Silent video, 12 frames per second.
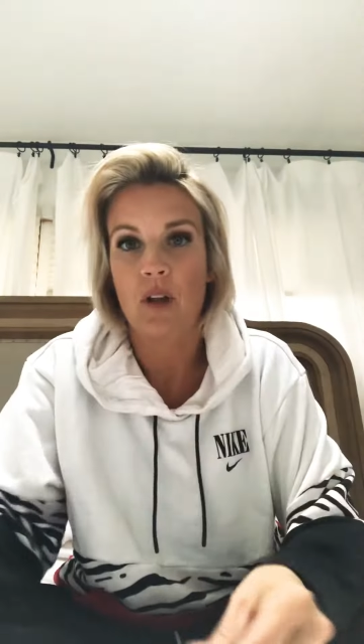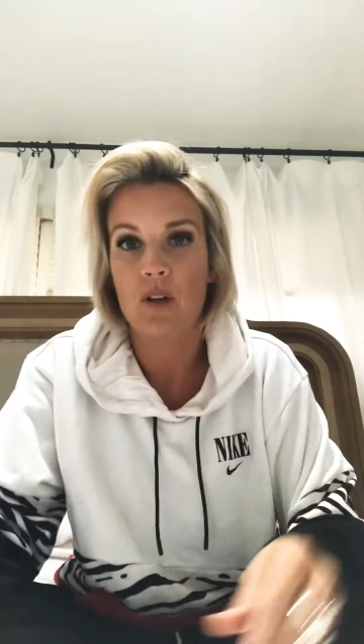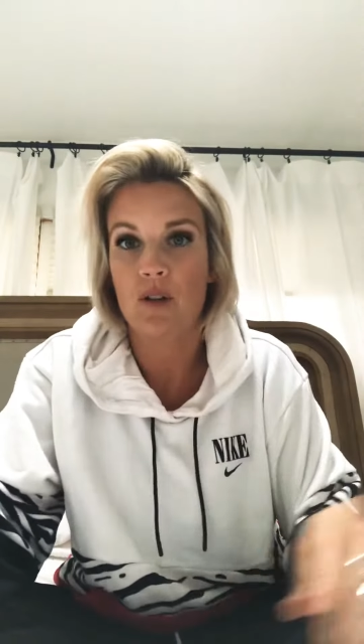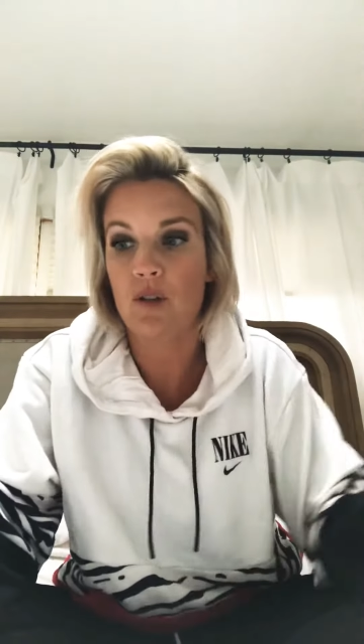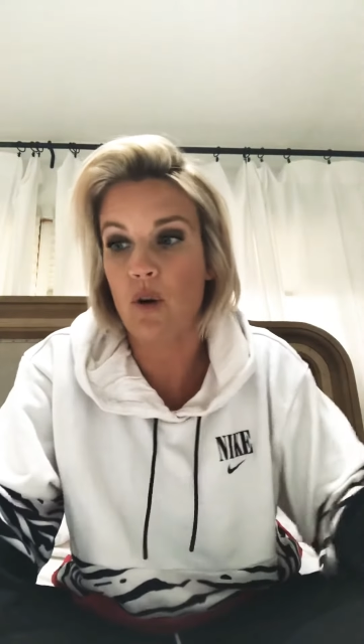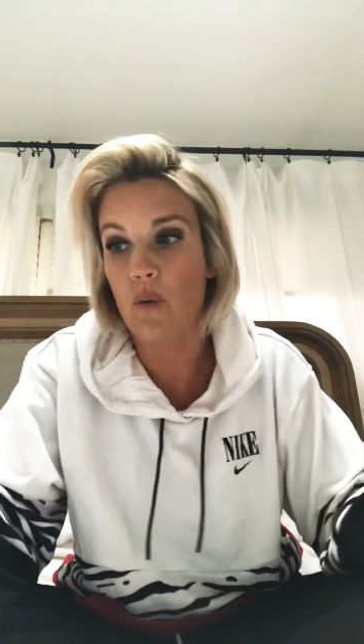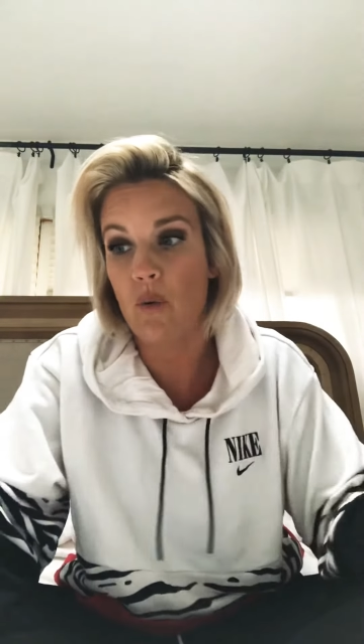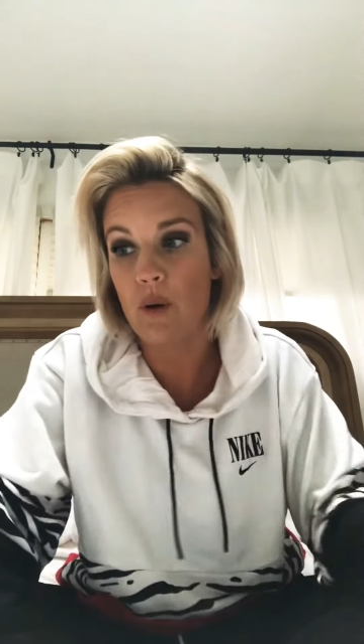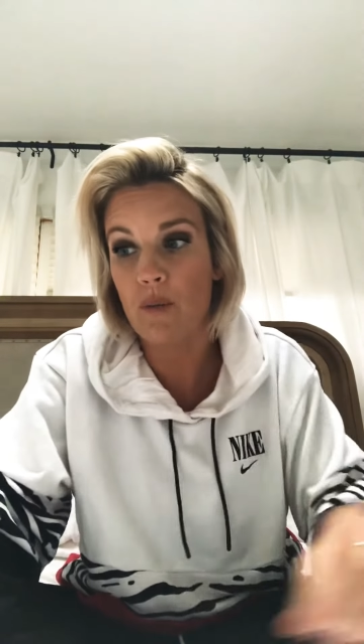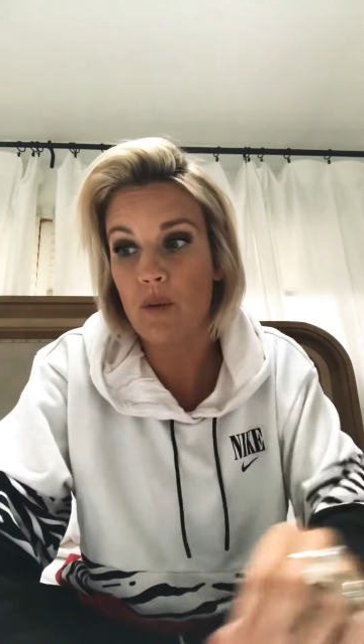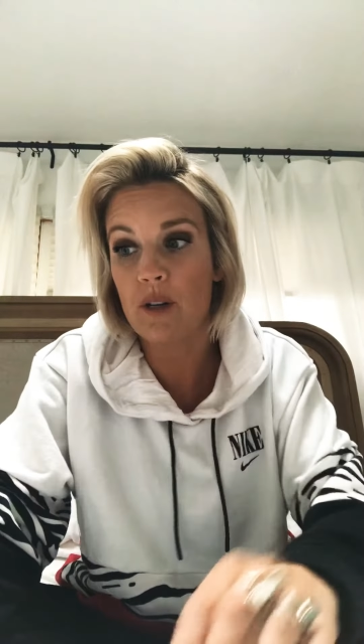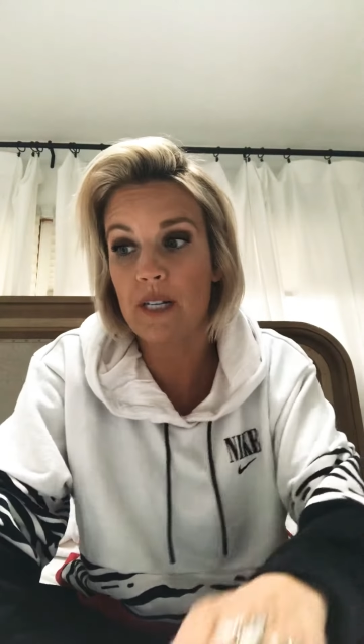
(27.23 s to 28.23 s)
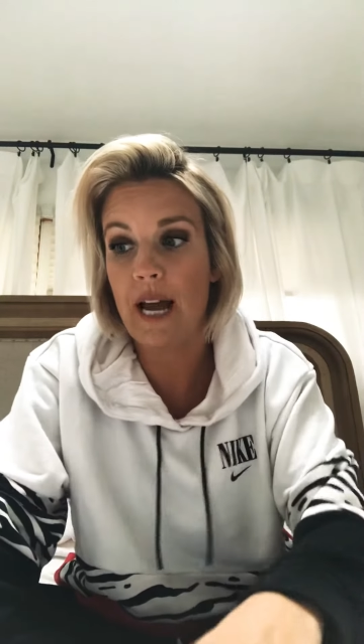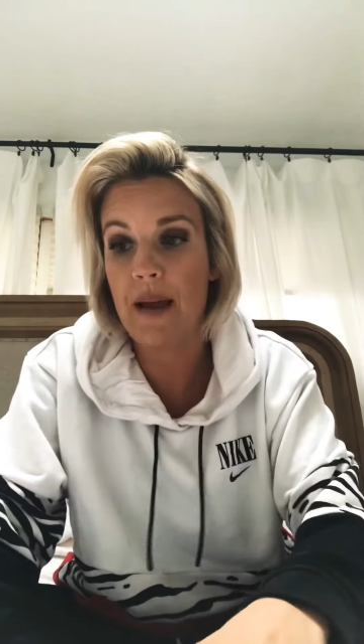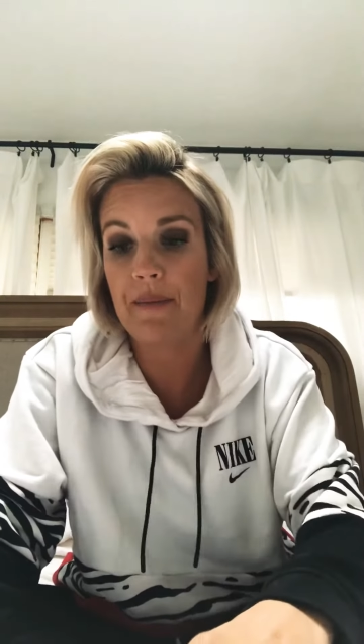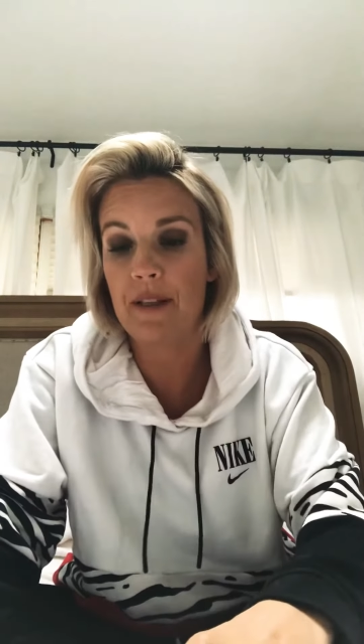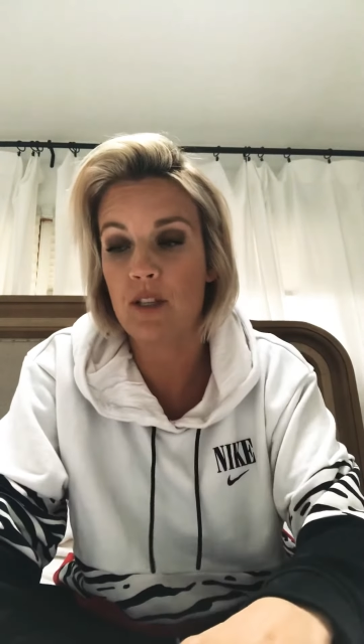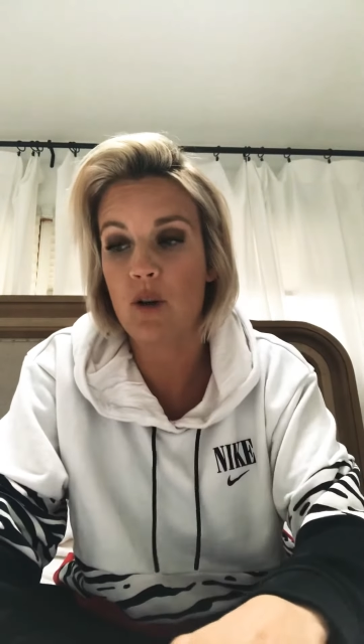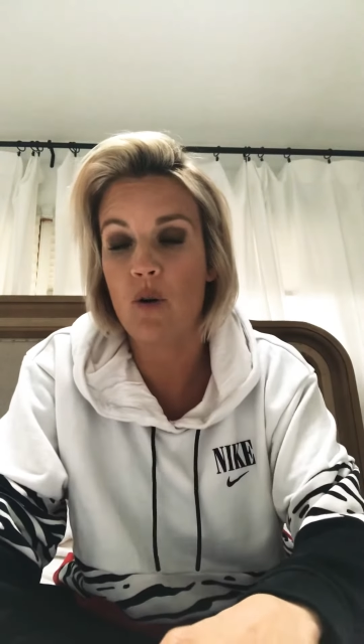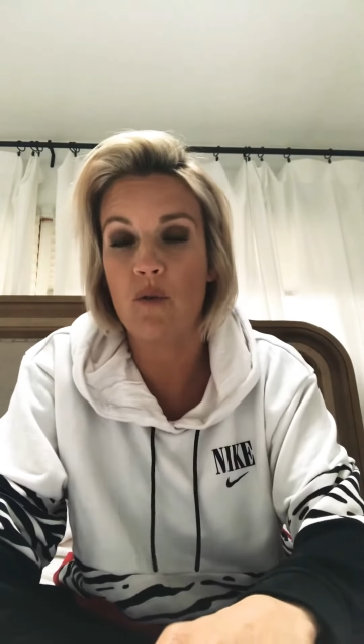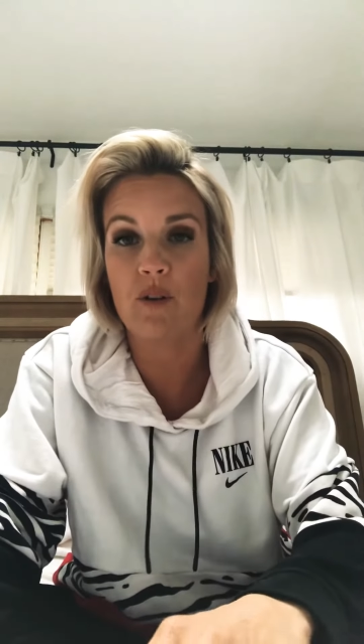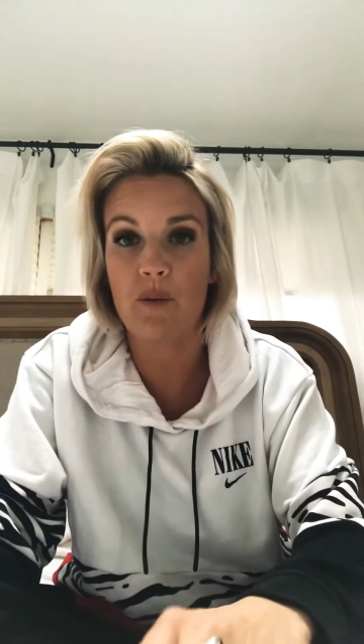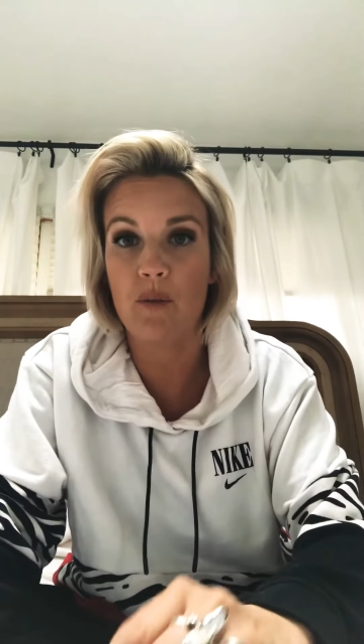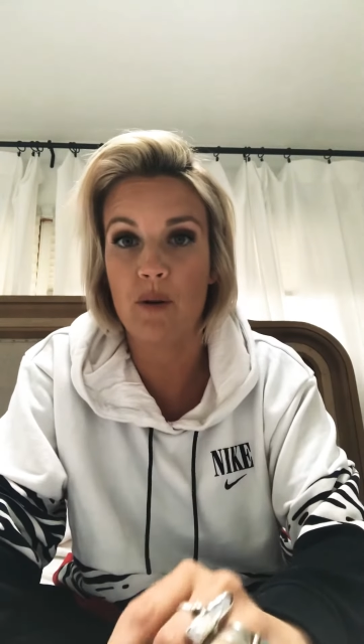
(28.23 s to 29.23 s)
So one more time, let's go
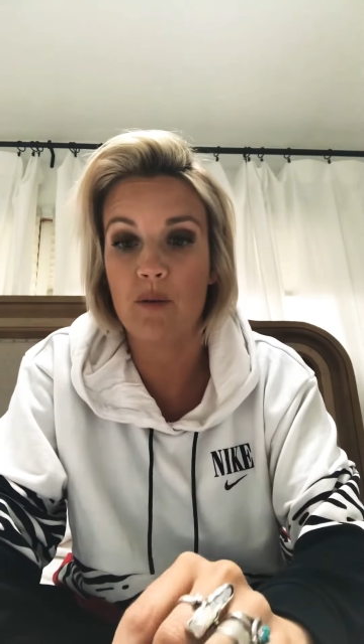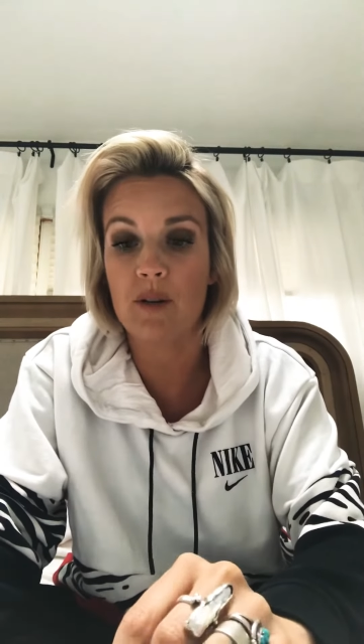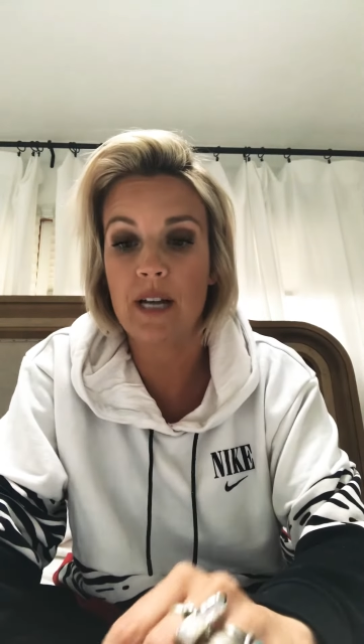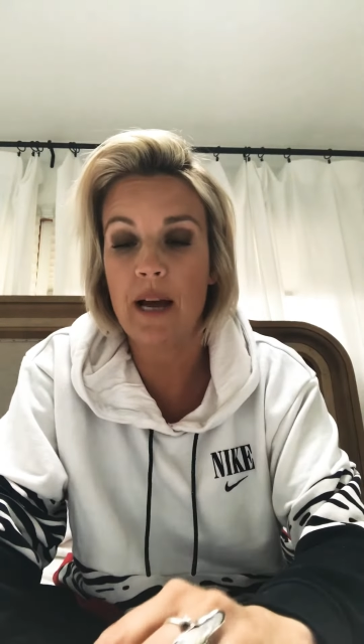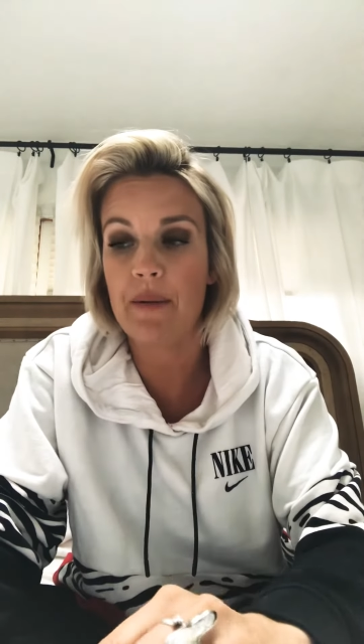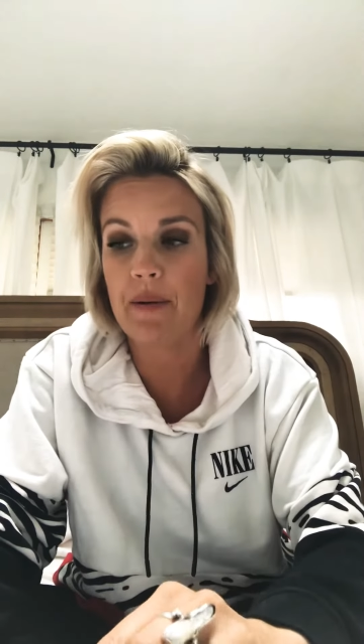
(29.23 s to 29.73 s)
over them one more time,